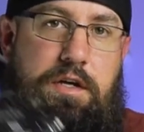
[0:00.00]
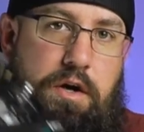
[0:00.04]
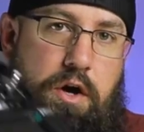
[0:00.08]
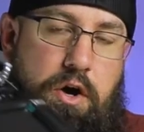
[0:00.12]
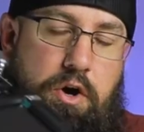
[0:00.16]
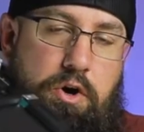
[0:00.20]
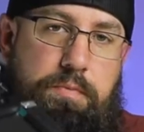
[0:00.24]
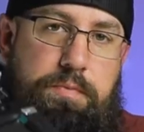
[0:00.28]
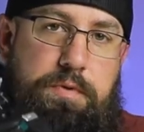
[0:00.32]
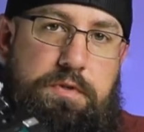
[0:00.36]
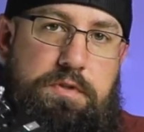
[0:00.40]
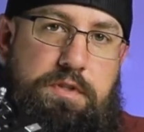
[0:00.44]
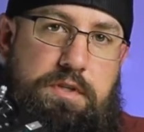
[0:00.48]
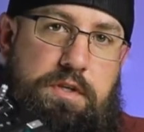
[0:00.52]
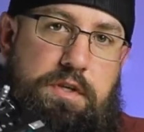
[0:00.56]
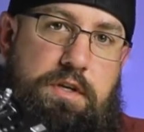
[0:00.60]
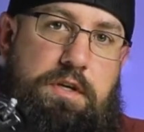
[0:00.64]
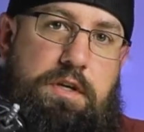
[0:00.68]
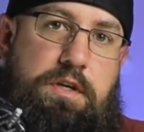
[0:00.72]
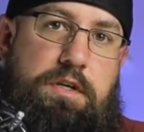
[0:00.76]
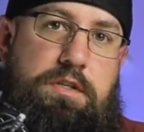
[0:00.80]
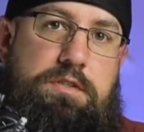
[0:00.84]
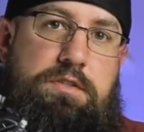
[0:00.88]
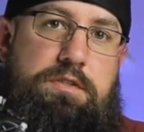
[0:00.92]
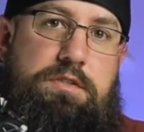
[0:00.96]

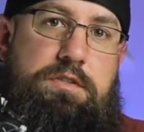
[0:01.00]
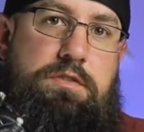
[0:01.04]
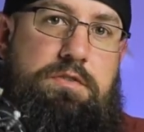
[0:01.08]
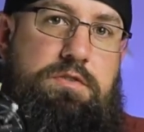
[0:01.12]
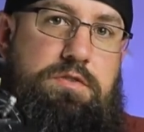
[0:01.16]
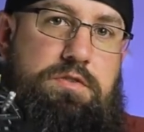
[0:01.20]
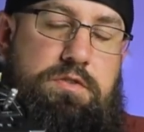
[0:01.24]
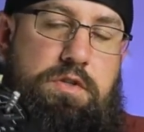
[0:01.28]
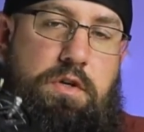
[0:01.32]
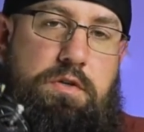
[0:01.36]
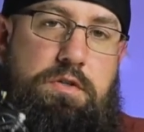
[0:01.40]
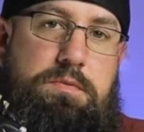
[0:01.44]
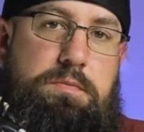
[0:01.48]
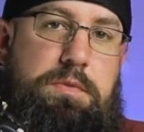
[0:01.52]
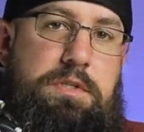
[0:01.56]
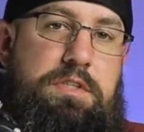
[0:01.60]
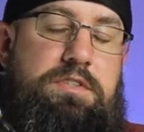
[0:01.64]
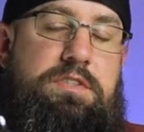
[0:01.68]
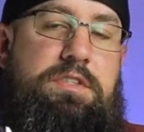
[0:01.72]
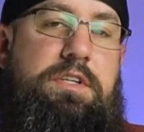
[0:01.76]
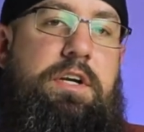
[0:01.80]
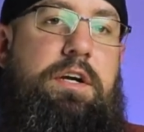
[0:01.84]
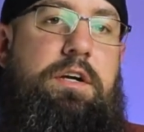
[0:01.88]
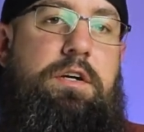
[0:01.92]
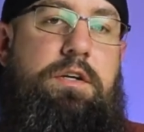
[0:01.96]
OpenTX, don't be
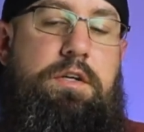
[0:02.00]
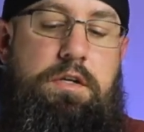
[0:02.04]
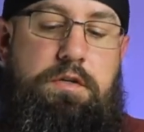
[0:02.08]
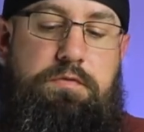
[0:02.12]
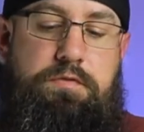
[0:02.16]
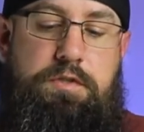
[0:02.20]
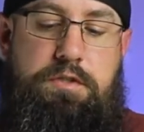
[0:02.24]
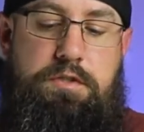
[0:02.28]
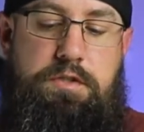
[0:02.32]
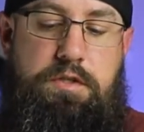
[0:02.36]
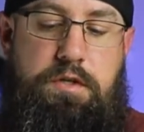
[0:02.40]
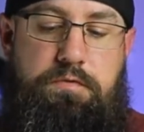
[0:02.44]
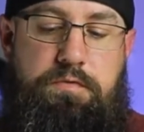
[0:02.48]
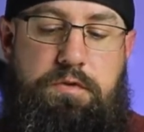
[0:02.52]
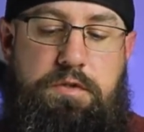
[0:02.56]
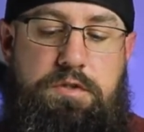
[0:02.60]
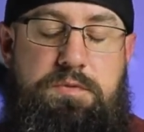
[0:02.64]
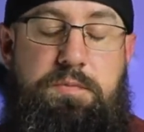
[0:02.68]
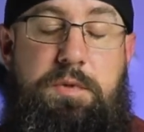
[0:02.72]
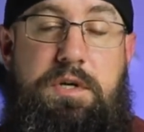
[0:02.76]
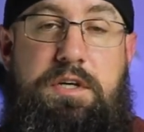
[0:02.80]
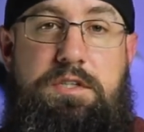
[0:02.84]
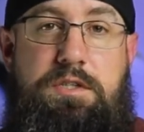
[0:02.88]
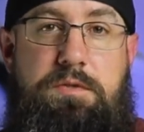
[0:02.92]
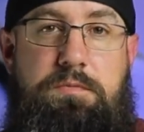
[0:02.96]
scared of it. If you're a
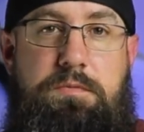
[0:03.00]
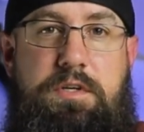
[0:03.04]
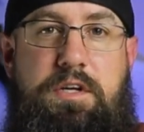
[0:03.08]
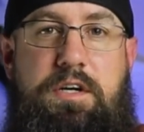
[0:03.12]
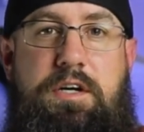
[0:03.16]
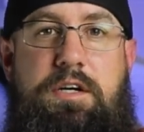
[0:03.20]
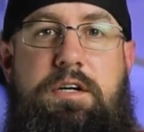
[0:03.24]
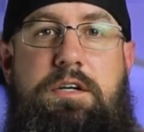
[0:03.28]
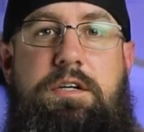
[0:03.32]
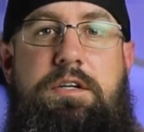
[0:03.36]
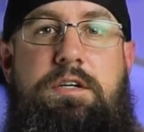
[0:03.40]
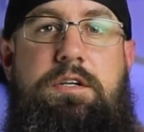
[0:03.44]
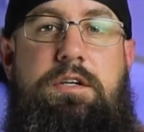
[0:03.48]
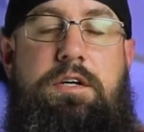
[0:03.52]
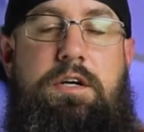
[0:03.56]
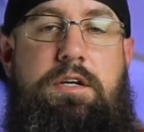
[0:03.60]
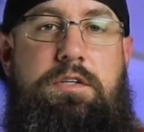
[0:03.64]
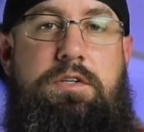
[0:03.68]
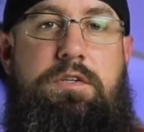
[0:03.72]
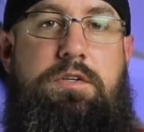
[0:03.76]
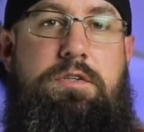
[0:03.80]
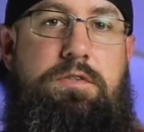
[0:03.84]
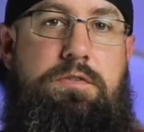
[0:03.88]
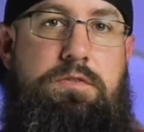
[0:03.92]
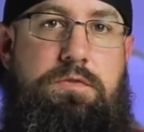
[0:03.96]
Spectrum guy, I
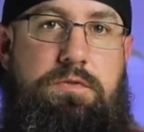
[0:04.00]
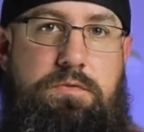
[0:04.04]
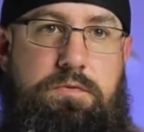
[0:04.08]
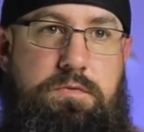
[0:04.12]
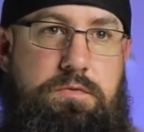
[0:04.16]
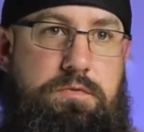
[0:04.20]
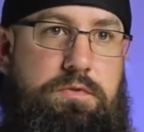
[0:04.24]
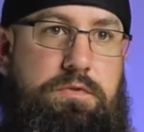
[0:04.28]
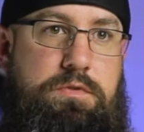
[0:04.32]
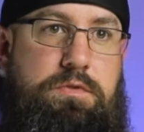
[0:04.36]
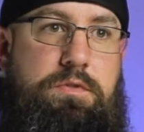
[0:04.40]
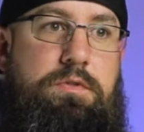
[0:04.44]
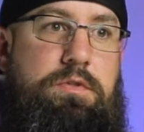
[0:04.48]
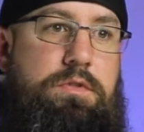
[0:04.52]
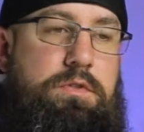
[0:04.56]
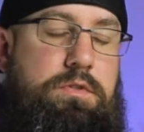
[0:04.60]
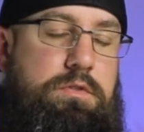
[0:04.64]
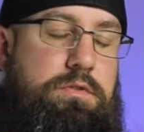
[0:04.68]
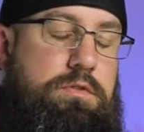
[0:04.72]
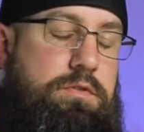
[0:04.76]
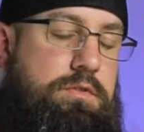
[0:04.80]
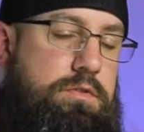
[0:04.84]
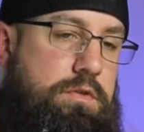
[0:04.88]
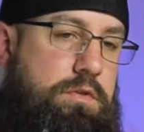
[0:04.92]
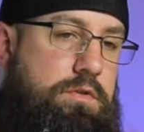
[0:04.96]
know,
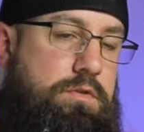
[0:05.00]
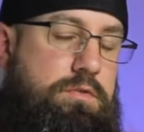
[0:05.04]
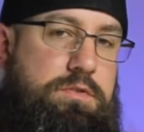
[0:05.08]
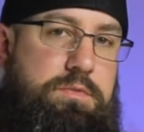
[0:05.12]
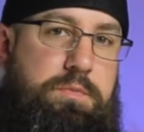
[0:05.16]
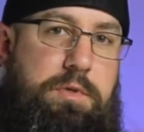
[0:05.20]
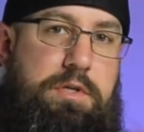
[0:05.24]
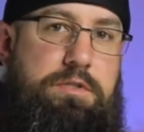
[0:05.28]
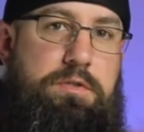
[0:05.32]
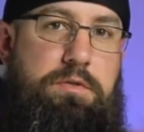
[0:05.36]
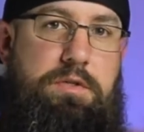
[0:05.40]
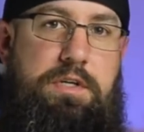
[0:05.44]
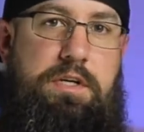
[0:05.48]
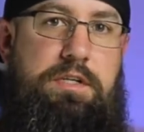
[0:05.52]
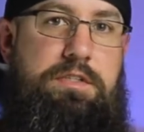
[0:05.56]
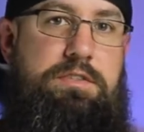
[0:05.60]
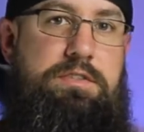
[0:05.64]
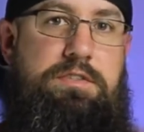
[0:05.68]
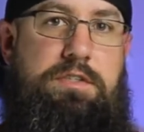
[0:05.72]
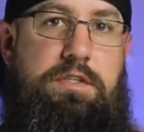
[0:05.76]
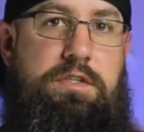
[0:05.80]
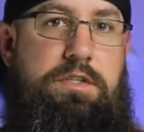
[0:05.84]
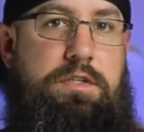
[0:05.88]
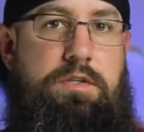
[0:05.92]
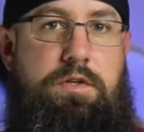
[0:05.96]
Spectrum guys
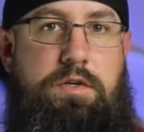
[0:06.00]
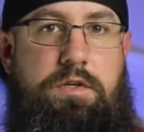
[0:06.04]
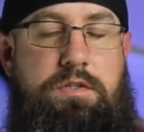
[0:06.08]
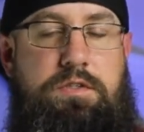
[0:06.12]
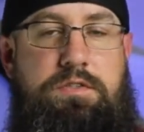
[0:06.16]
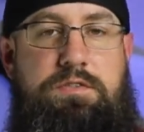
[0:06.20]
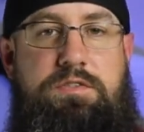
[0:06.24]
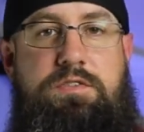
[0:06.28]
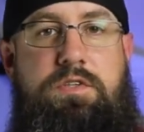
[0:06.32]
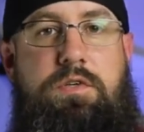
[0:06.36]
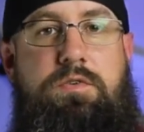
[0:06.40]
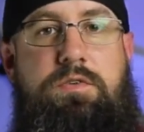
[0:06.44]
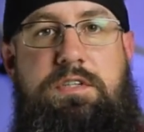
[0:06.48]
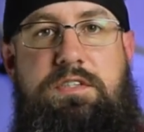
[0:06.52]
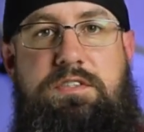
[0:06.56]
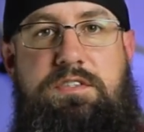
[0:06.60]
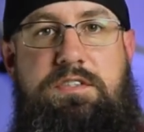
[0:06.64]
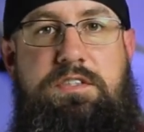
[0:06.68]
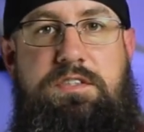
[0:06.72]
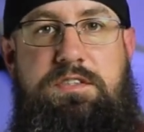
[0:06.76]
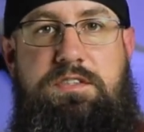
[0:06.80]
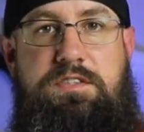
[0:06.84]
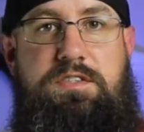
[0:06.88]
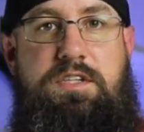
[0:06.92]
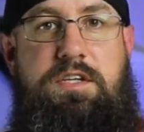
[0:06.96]
say, oh, it's so
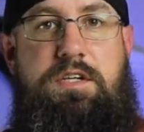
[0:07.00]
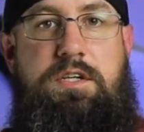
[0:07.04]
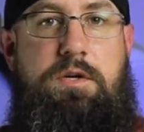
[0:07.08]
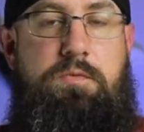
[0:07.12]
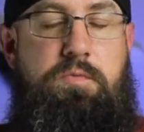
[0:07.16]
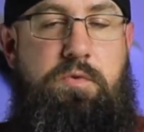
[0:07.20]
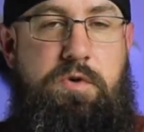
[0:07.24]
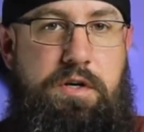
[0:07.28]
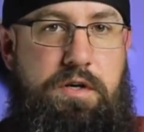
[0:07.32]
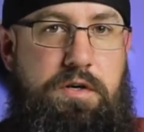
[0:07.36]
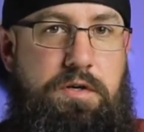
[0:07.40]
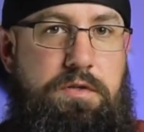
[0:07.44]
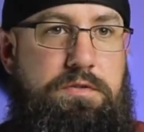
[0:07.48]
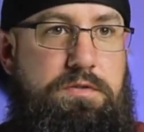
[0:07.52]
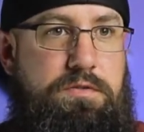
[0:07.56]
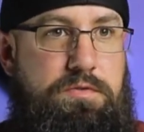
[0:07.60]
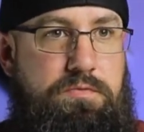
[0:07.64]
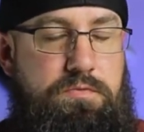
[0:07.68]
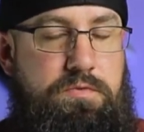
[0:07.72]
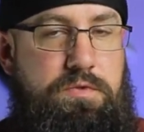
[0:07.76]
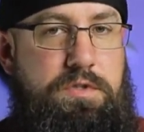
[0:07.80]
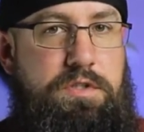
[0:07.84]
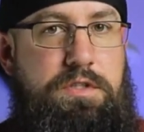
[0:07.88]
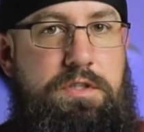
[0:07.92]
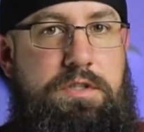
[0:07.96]
easy to set up. Well,
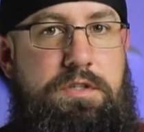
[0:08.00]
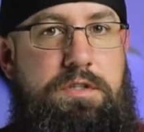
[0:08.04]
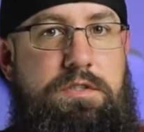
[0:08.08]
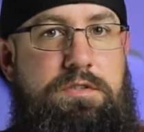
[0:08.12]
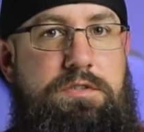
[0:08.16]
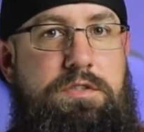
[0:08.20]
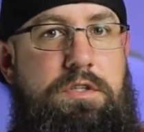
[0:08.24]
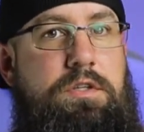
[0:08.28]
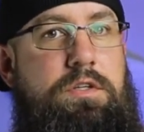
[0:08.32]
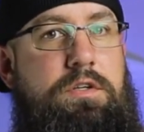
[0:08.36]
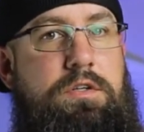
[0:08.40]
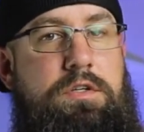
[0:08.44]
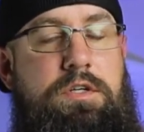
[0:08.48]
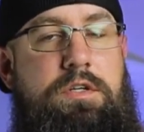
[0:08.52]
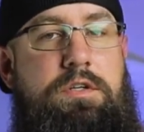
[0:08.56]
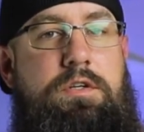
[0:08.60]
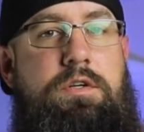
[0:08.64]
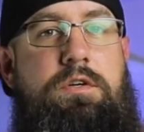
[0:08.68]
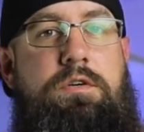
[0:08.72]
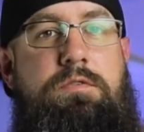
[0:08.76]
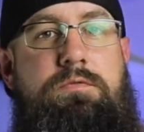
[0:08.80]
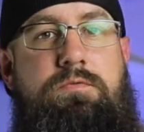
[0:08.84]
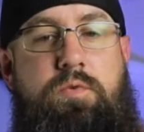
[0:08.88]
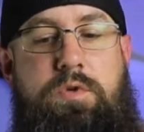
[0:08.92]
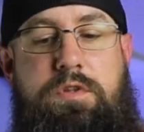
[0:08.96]
really, there's a learning
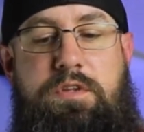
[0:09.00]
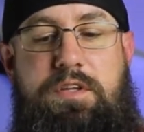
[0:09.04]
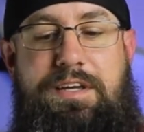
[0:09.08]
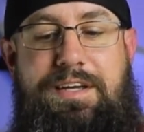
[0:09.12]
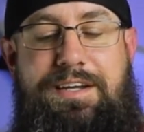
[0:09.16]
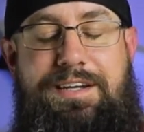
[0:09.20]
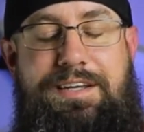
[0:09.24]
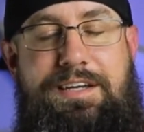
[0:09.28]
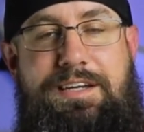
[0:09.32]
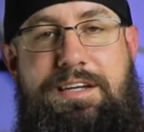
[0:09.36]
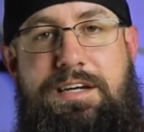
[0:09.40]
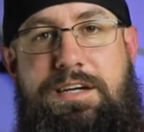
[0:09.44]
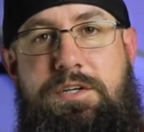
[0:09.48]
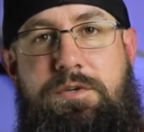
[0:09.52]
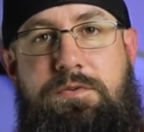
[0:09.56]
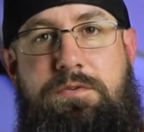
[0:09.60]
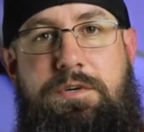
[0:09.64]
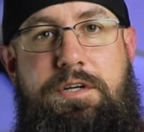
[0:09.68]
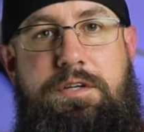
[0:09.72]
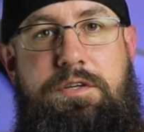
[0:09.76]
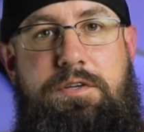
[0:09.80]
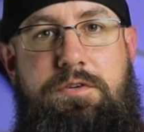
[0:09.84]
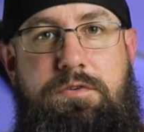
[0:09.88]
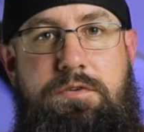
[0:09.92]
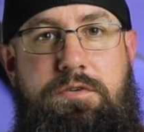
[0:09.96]
curve with any kind of
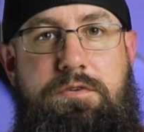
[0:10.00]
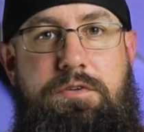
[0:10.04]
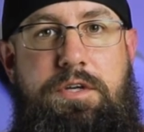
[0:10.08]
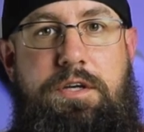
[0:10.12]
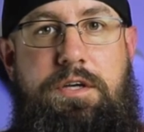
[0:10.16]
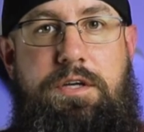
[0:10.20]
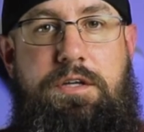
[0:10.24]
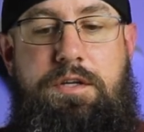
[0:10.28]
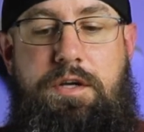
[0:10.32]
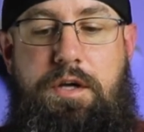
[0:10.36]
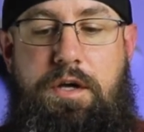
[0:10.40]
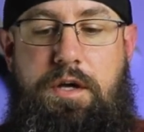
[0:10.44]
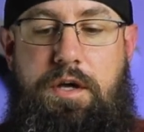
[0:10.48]
radio you get.